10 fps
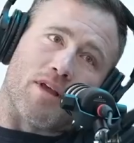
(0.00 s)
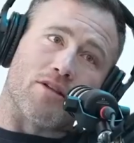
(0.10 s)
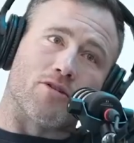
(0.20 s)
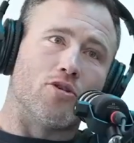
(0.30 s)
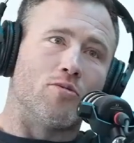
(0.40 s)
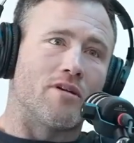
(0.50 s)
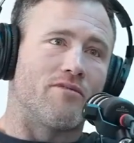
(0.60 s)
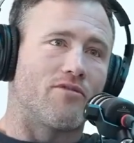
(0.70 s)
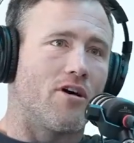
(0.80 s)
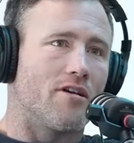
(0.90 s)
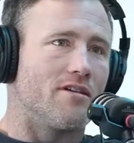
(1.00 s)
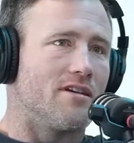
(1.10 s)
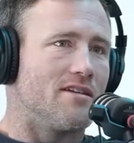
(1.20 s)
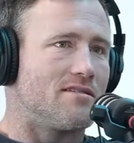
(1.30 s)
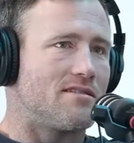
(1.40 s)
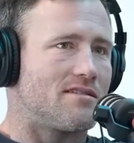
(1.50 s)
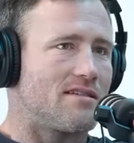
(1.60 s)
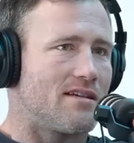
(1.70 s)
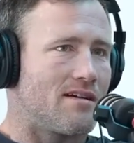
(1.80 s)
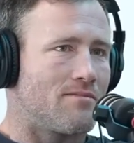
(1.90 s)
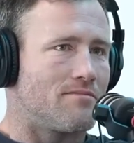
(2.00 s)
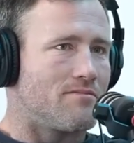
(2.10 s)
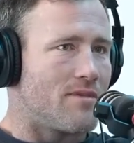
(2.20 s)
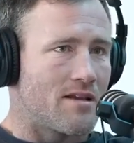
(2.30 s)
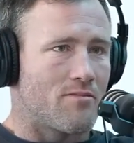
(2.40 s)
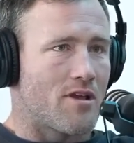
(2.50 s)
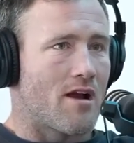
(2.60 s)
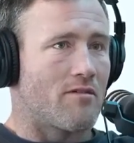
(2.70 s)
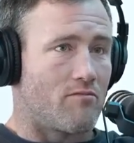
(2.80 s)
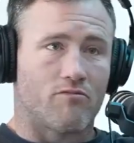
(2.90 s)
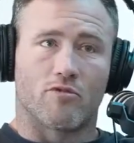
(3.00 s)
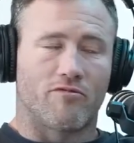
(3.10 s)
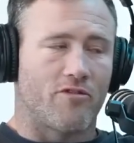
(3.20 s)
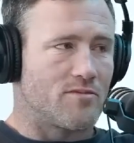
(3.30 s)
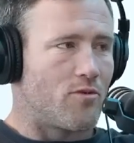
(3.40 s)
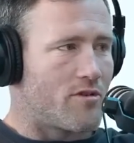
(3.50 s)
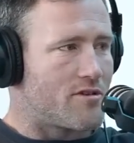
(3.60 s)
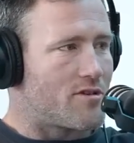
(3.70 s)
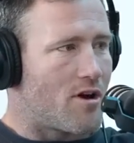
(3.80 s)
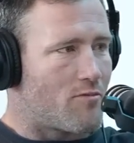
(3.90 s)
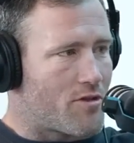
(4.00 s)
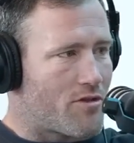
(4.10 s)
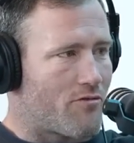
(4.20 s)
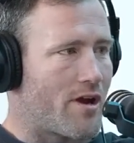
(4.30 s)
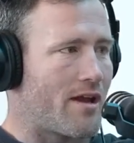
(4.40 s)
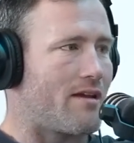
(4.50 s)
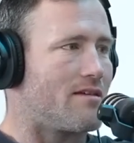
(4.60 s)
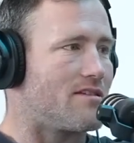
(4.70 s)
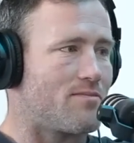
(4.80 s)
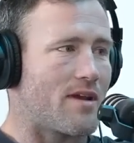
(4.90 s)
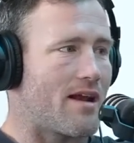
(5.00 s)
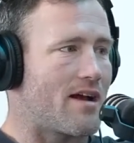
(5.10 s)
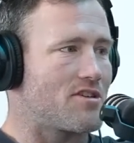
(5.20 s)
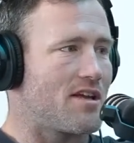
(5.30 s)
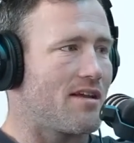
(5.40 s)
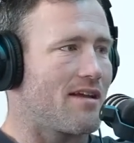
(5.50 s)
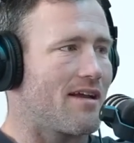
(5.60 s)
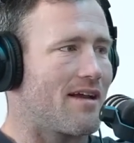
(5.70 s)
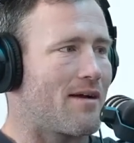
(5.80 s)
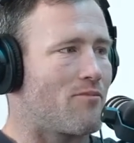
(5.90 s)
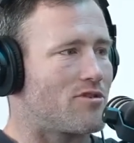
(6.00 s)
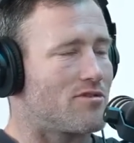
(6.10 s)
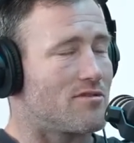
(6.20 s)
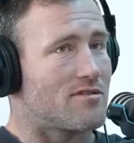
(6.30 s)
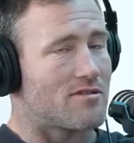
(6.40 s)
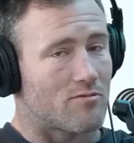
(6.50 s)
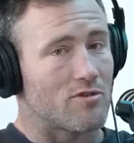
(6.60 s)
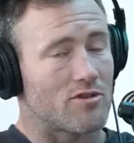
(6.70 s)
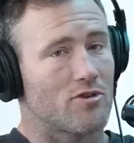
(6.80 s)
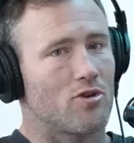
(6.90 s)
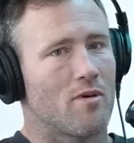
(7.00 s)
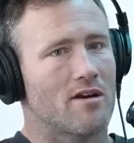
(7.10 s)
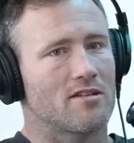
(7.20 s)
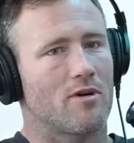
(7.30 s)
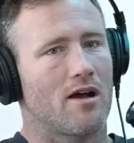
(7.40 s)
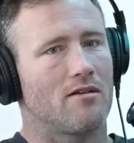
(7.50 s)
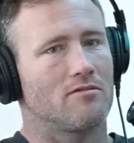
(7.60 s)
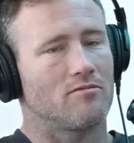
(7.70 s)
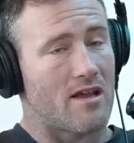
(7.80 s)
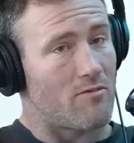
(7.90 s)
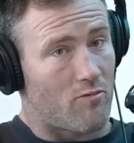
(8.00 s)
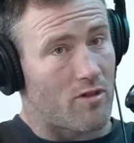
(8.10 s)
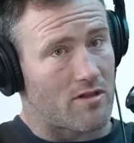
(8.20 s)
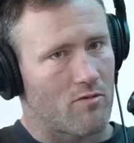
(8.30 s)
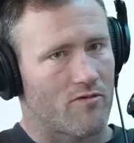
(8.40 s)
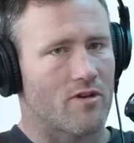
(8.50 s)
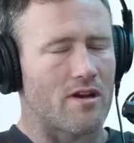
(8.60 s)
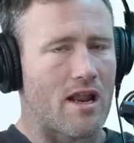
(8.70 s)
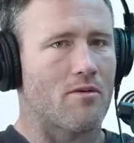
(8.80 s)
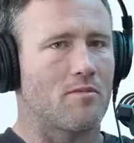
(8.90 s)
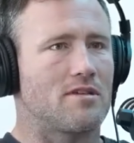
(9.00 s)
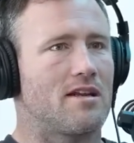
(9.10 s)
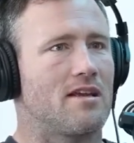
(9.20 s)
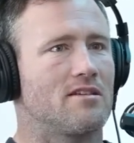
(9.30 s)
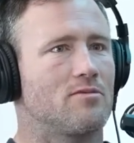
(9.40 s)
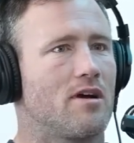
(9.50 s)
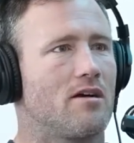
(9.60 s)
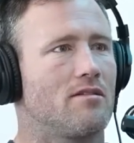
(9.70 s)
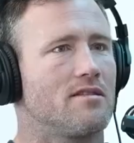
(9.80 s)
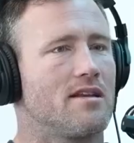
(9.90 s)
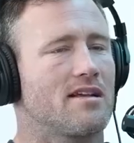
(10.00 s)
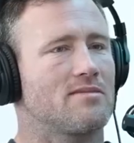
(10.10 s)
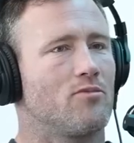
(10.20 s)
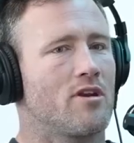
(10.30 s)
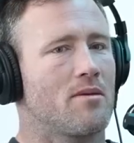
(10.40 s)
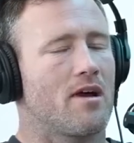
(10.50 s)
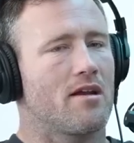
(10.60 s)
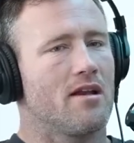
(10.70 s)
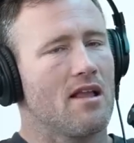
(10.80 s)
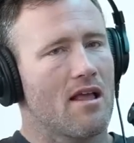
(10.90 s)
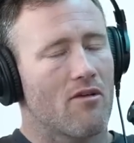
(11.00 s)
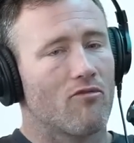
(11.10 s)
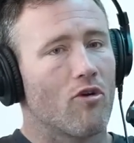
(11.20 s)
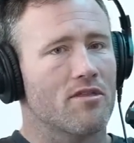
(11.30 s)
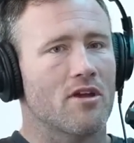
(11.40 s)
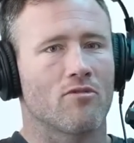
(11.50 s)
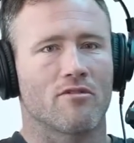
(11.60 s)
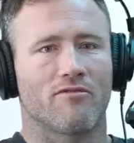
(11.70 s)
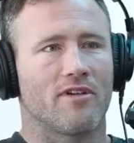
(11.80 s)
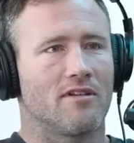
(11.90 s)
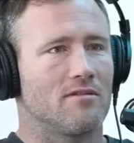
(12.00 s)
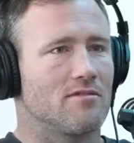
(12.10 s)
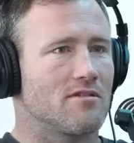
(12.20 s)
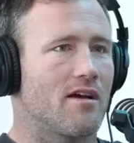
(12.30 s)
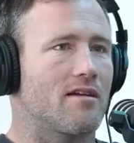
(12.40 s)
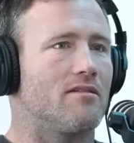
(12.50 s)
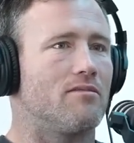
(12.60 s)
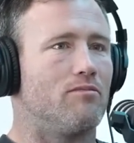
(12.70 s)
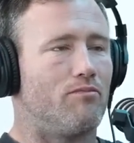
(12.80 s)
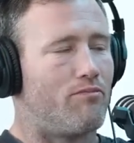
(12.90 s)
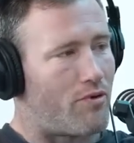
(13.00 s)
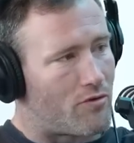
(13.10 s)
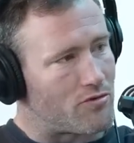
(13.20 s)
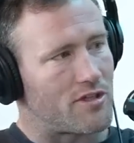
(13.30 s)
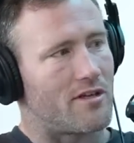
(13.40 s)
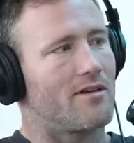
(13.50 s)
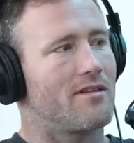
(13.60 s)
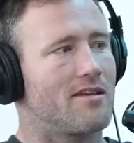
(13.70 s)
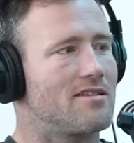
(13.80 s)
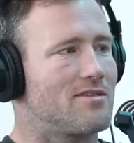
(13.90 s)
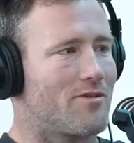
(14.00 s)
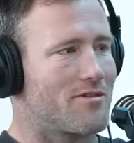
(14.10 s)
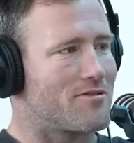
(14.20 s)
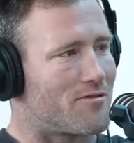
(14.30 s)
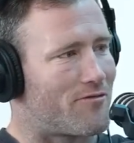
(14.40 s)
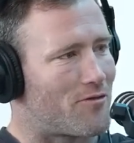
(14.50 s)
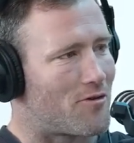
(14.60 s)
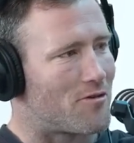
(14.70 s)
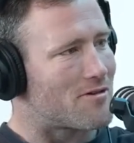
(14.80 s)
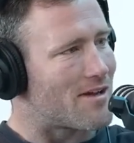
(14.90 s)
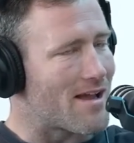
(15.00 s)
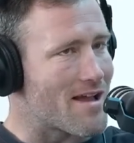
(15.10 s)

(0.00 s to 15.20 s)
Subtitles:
Another cool one I've got is me and my firstborn at the time with the ring, just me and Archie, which is a cool one as well. And we've got another one with Tennille as well the next morning. But right there on the field, it was like, bullshit. This is what it's all for.